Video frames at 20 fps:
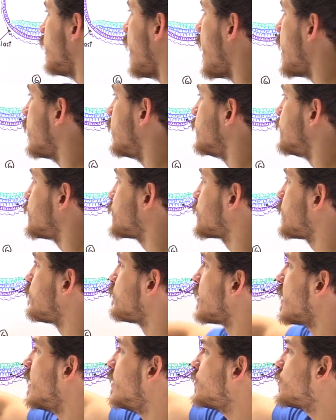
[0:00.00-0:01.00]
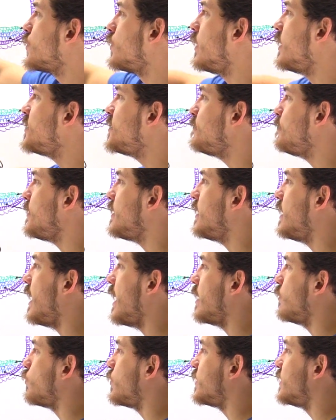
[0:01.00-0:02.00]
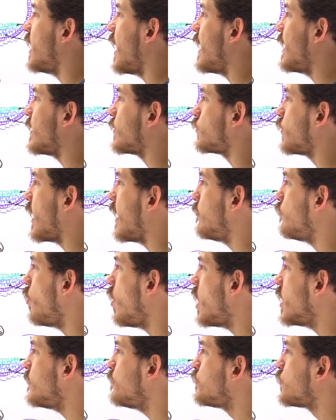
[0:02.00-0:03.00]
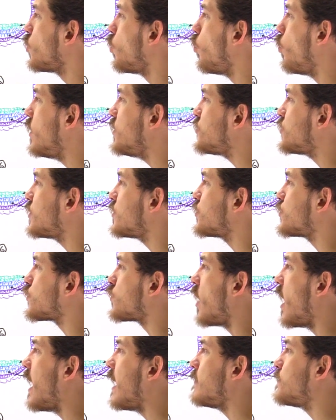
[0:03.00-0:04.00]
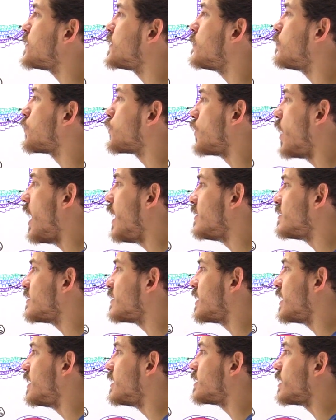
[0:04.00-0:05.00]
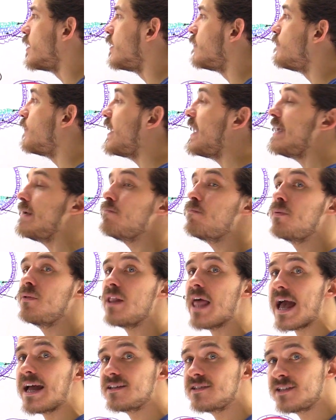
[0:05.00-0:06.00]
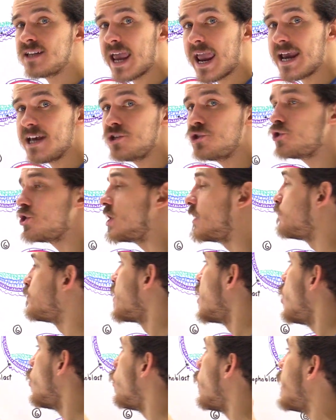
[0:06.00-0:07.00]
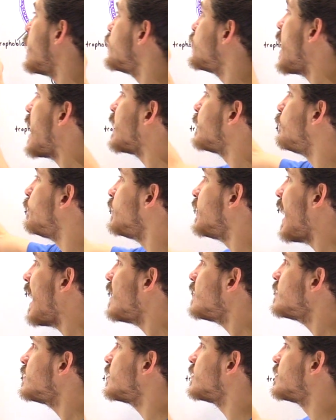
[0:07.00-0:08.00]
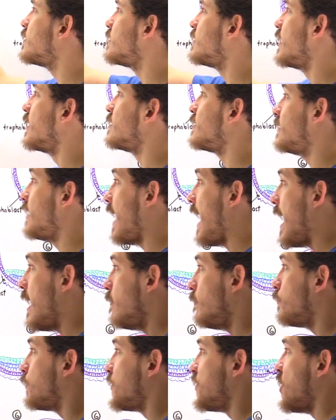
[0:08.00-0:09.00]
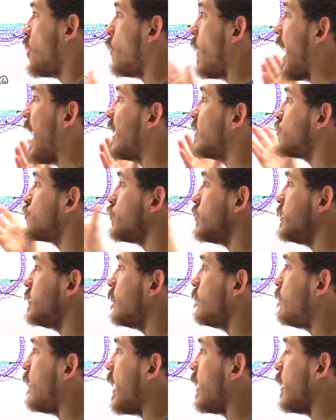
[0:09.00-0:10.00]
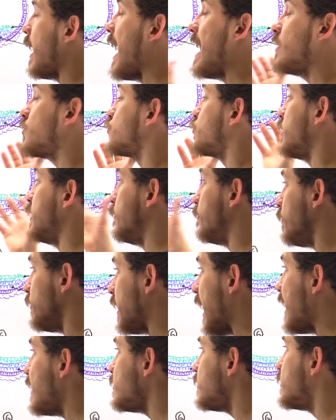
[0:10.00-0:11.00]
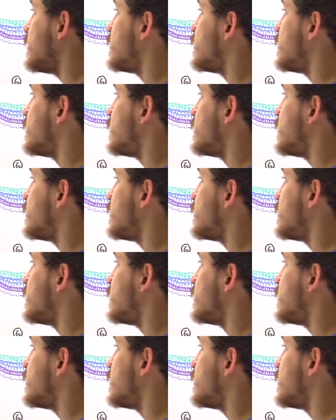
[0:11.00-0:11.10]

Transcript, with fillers: layers. So let's begin with diagram one, which describes the process of implantation, when that blastocyst, the embryo, actually develop, actually implants